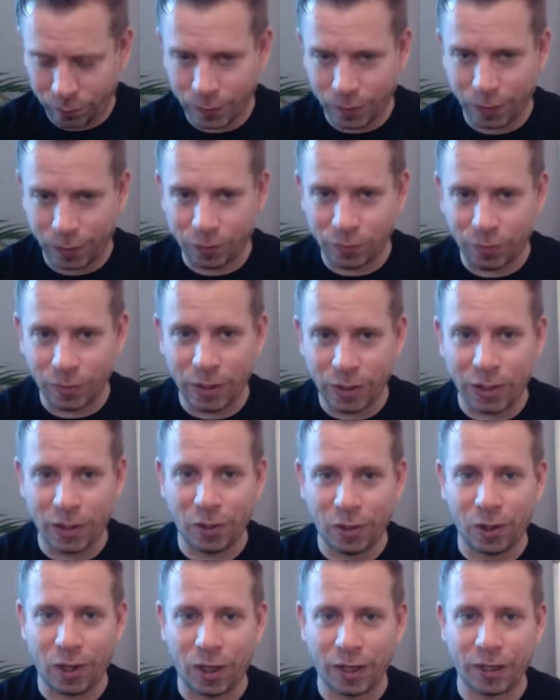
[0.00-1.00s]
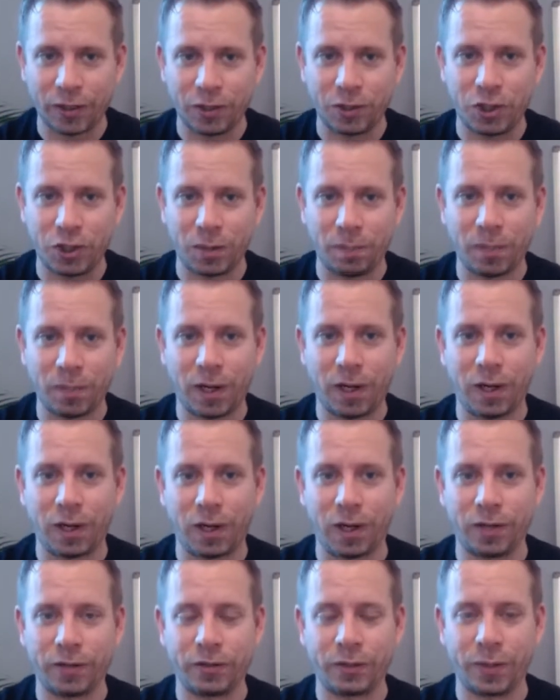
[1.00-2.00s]
So it's really not like a gym
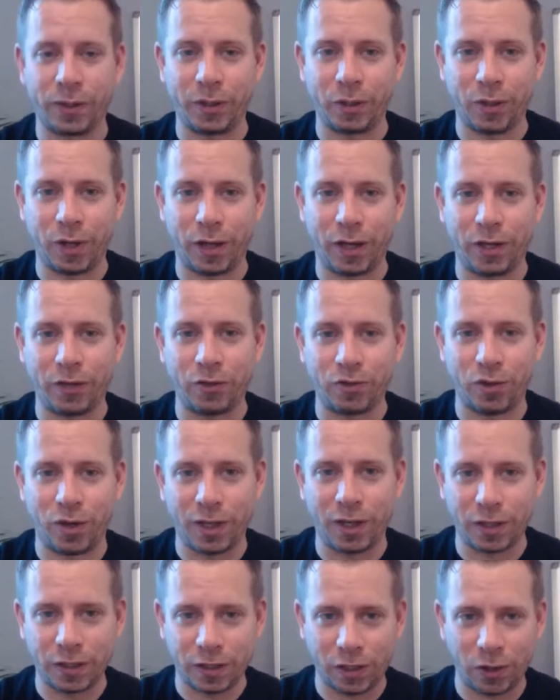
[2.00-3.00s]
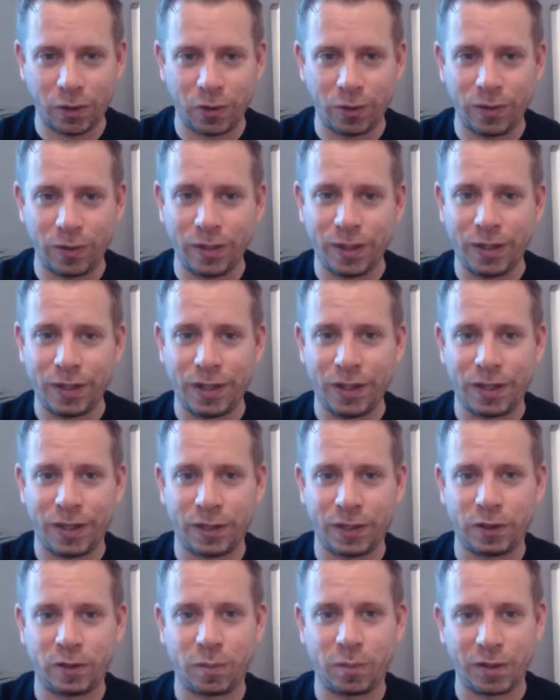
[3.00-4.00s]
class where you're kind of trying to tone
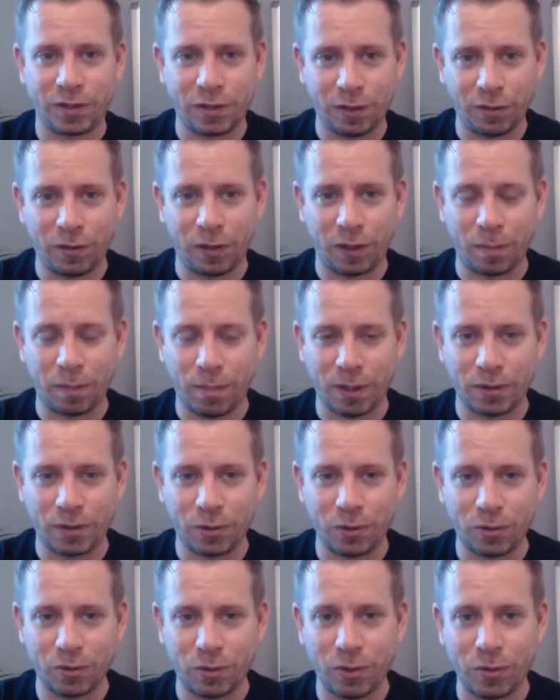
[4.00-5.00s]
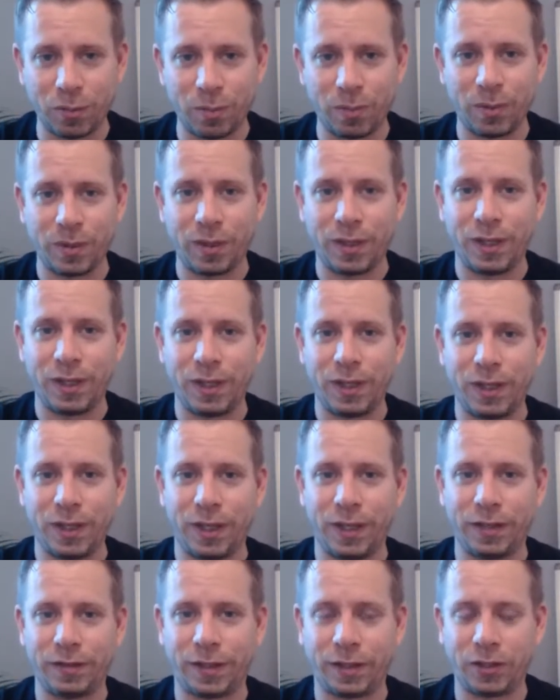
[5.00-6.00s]
a specific muscle group.
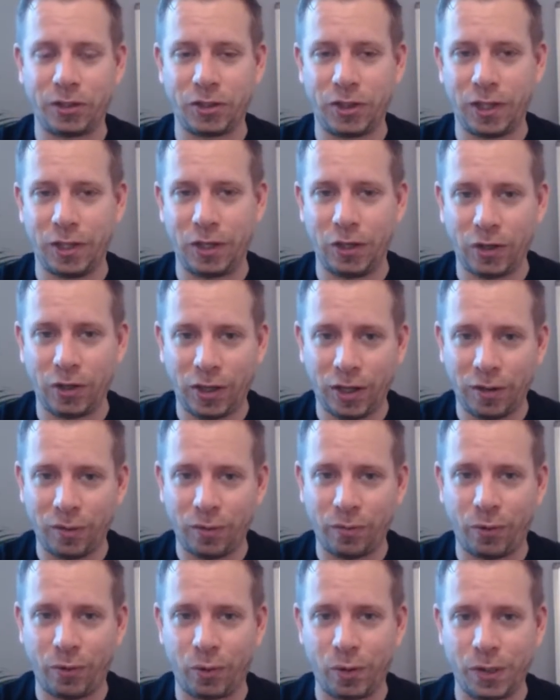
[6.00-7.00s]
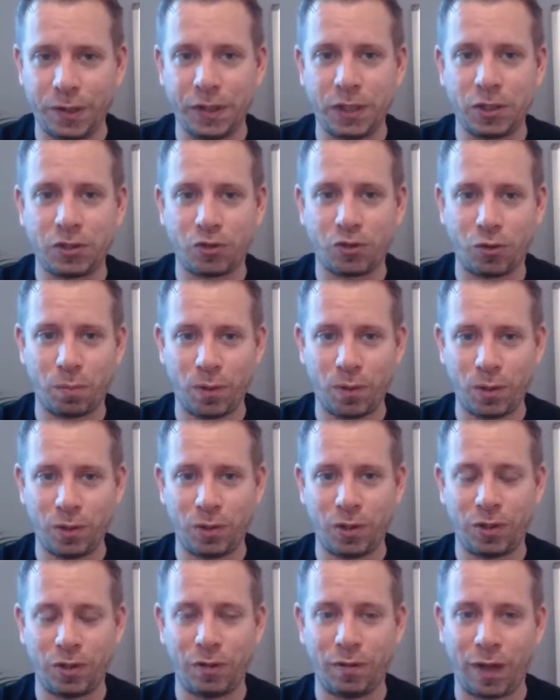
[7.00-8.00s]
It's actually looking for a
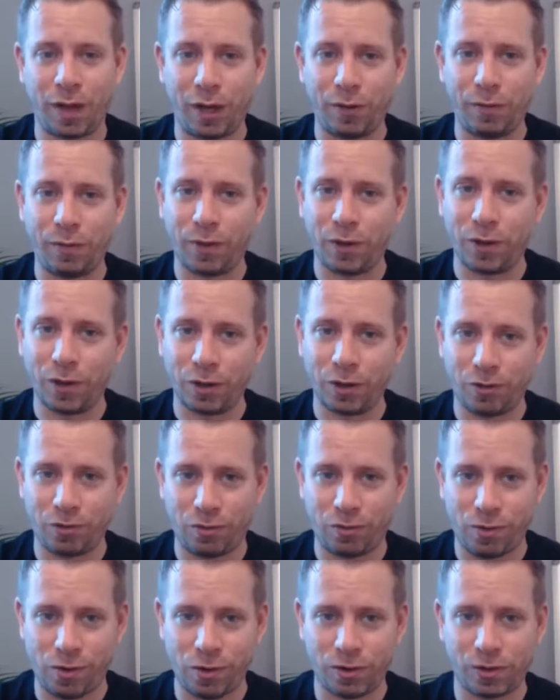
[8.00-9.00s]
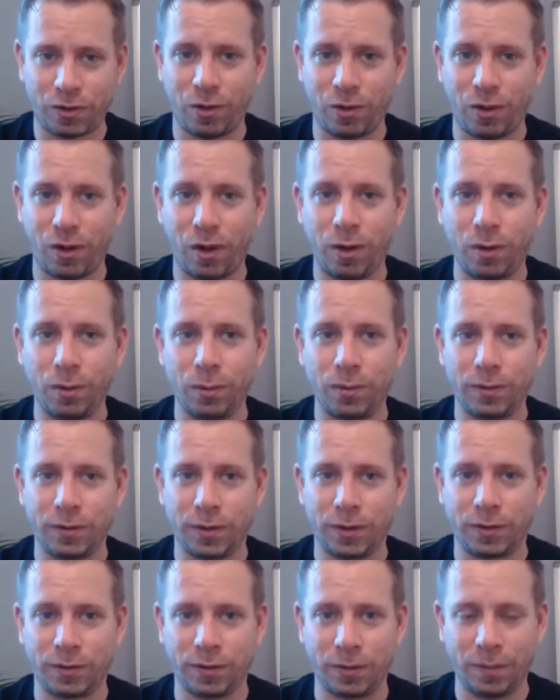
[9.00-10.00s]
distribution of effort across your whole
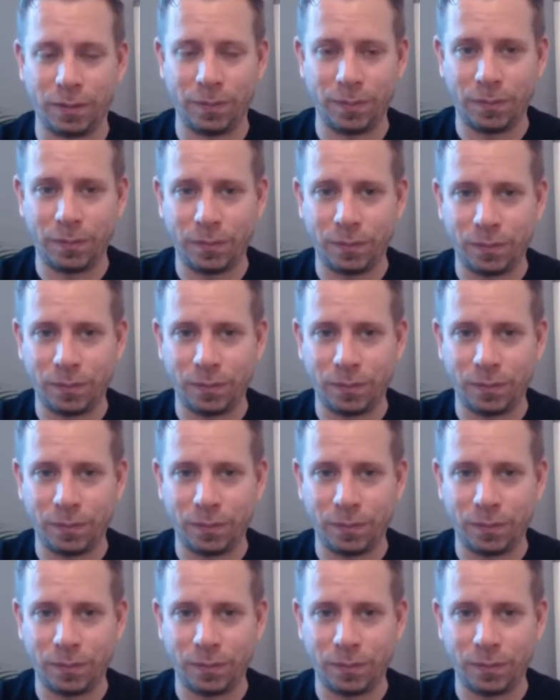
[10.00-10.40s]
system.